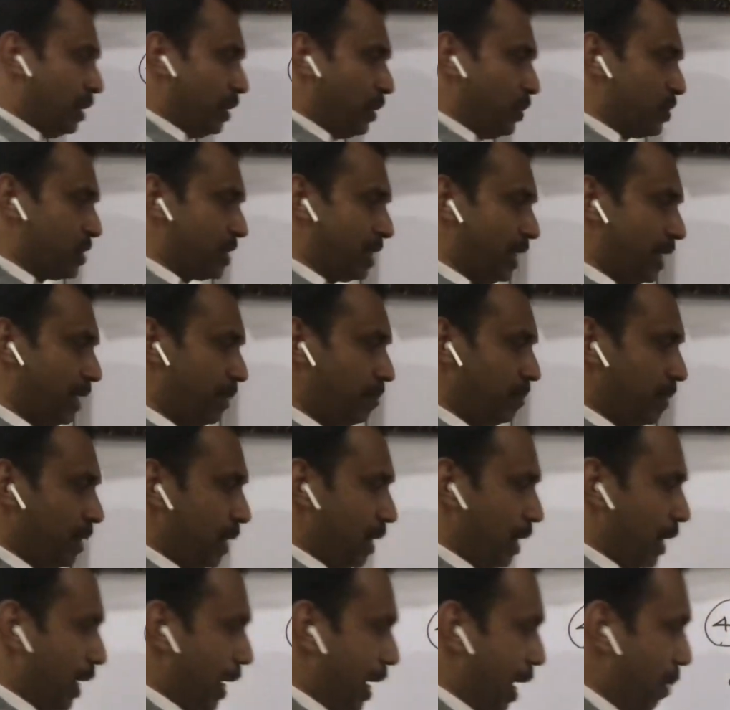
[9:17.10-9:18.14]
You see,
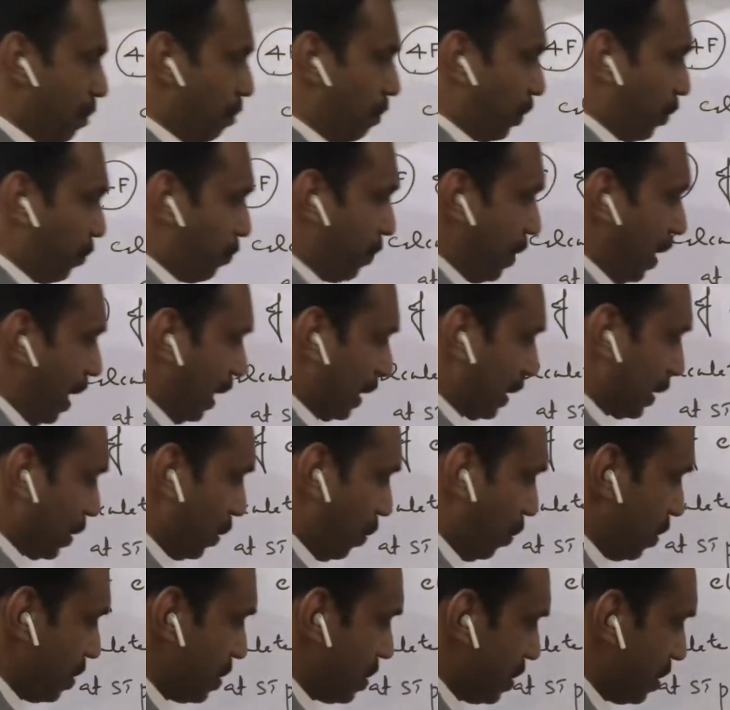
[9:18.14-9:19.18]
number of
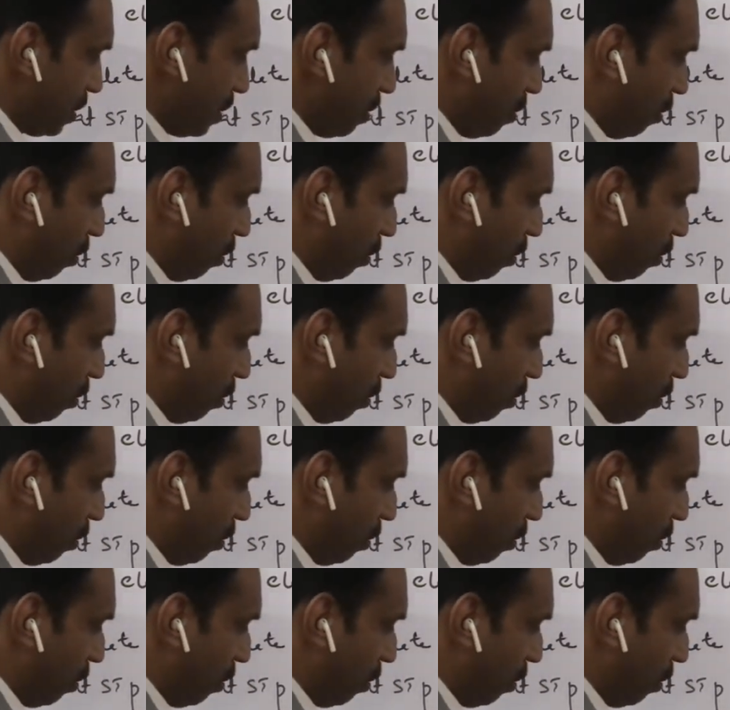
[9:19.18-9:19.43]
electrons